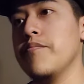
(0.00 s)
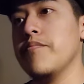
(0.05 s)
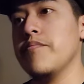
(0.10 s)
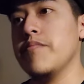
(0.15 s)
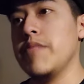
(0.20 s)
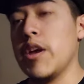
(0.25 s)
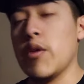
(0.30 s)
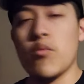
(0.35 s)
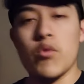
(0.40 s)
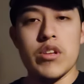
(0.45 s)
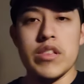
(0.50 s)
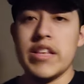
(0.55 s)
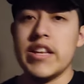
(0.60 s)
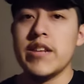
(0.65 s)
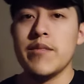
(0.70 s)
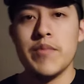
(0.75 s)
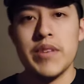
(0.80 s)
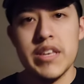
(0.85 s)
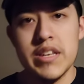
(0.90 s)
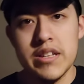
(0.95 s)
they weren't
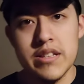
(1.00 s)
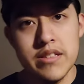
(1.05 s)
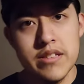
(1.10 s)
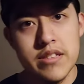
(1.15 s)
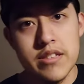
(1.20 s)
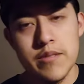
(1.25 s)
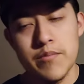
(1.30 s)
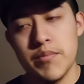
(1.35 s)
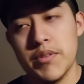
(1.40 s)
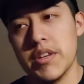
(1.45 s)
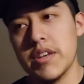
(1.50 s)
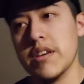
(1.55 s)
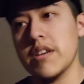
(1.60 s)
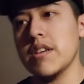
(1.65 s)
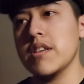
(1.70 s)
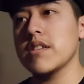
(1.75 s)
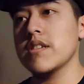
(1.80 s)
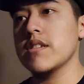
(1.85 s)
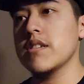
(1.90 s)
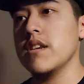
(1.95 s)
letting me in some
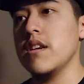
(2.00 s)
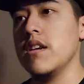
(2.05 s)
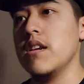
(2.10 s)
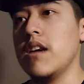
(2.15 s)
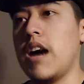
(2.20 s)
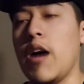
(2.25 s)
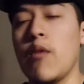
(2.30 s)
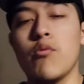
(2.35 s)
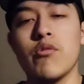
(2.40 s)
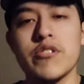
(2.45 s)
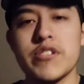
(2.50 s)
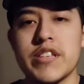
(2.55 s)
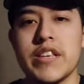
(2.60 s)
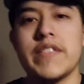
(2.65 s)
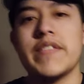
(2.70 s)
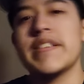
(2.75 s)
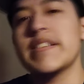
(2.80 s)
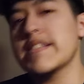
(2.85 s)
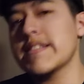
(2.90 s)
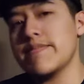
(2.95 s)
because uh, I will say
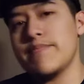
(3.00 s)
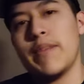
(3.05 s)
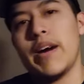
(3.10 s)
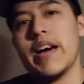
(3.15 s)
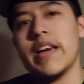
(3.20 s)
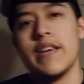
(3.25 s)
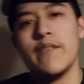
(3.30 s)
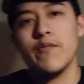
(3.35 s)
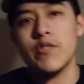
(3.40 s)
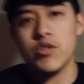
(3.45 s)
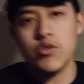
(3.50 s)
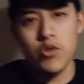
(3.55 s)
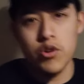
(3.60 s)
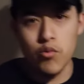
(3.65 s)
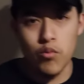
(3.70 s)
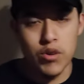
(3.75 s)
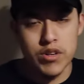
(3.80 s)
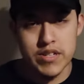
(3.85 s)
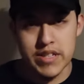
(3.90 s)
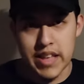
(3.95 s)
this: my inventory
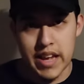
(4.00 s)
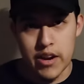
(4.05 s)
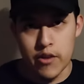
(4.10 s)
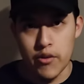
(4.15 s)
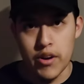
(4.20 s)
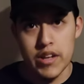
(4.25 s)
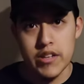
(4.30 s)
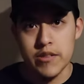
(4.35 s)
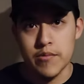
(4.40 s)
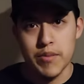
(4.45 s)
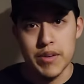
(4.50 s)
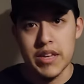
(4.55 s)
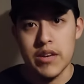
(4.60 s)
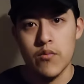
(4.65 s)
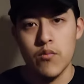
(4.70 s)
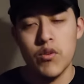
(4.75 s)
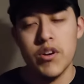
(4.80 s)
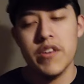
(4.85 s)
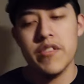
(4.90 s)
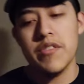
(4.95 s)
wasn't that great to
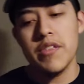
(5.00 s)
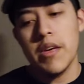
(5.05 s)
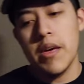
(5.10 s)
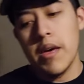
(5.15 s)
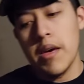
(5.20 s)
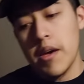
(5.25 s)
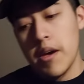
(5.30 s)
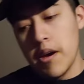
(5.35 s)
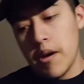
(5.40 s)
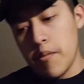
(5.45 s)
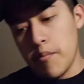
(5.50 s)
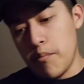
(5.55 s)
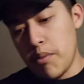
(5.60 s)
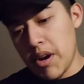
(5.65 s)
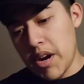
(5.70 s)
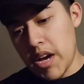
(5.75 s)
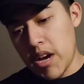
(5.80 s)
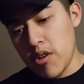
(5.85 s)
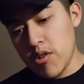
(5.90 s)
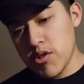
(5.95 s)
begin with. But
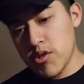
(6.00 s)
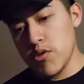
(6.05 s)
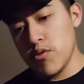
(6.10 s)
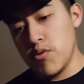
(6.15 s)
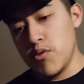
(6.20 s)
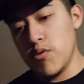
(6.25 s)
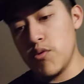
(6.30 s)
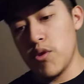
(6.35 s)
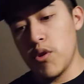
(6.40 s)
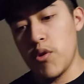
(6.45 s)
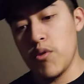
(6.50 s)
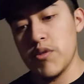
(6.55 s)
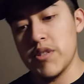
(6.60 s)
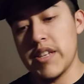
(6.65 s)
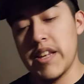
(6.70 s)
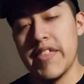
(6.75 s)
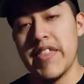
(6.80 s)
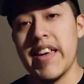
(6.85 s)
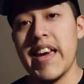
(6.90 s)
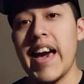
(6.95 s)
I also do know is
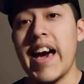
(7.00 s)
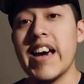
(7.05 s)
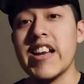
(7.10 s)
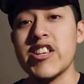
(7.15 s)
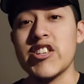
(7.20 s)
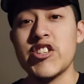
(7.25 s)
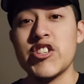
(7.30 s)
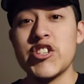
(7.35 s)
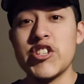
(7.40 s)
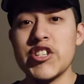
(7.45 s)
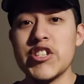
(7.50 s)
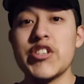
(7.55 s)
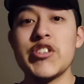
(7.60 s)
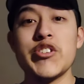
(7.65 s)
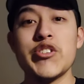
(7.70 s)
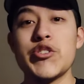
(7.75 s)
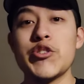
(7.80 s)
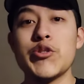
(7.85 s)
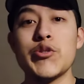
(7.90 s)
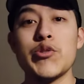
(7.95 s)
that they had a shit ton
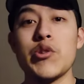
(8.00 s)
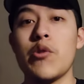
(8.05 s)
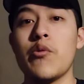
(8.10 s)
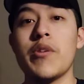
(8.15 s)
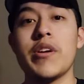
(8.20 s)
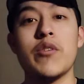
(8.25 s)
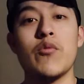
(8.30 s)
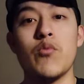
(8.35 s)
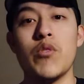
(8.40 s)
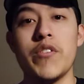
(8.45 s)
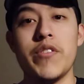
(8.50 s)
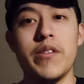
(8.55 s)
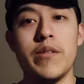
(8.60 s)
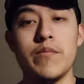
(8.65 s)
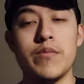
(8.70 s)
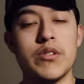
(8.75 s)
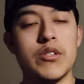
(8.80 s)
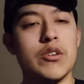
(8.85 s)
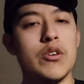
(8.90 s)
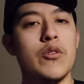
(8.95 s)
of shoes already with them,
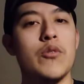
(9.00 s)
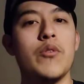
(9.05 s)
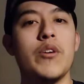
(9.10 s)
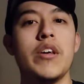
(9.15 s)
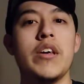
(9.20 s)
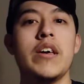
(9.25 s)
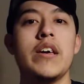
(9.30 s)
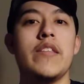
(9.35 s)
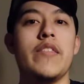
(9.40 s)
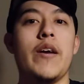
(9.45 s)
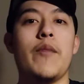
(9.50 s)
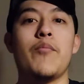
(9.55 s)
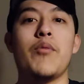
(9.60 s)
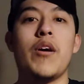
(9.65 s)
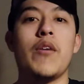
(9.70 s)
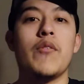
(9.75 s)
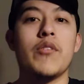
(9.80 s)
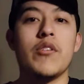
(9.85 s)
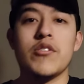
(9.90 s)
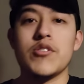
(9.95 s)
so that
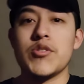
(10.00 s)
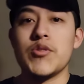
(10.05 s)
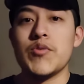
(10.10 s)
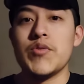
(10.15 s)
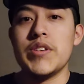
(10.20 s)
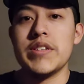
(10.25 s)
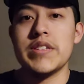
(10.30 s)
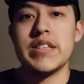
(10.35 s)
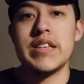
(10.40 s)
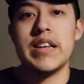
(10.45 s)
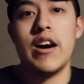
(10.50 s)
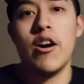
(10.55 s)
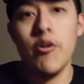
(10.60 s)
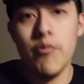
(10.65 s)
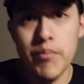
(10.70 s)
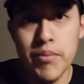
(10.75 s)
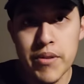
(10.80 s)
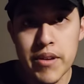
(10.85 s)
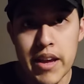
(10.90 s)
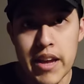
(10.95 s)
probably also doesn't
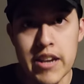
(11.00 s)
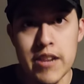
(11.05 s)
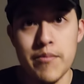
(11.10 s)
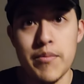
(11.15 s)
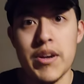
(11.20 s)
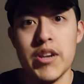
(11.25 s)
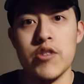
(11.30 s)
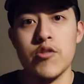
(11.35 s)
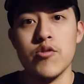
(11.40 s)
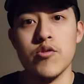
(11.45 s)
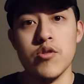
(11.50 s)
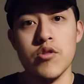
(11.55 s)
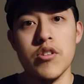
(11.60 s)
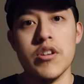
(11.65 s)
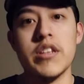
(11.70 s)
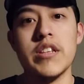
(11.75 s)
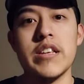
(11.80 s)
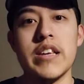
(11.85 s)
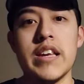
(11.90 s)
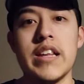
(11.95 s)
help anybody who's
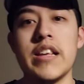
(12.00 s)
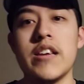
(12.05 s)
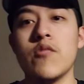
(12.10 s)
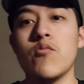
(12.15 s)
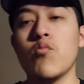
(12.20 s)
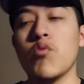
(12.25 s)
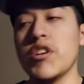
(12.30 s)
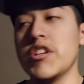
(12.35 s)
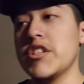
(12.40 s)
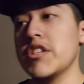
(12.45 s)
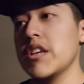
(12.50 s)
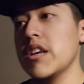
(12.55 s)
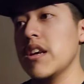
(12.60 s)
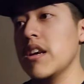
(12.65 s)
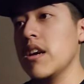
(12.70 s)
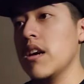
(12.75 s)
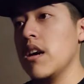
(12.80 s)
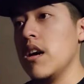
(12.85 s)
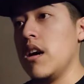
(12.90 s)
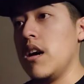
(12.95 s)
looking to get in. Which
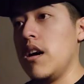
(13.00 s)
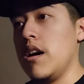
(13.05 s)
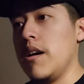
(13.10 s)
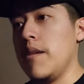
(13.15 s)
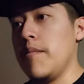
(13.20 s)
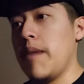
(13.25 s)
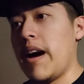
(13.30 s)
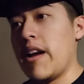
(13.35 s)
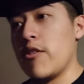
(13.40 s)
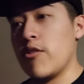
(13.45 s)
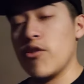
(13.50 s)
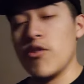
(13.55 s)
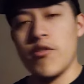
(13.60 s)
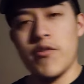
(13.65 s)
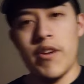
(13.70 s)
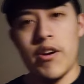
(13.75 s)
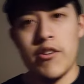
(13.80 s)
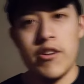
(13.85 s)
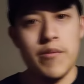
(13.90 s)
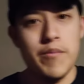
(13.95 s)
um, I don't know if
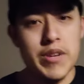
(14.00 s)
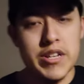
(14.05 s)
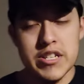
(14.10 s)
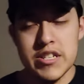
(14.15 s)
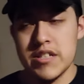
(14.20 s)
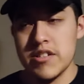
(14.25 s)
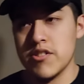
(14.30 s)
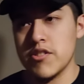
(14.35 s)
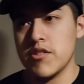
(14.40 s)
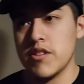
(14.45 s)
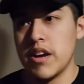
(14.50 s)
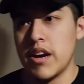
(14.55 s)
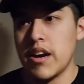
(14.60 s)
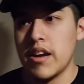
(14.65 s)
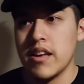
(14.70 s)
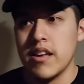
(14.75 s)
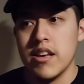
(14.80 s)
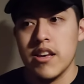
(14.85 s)
I already mentioned this or not.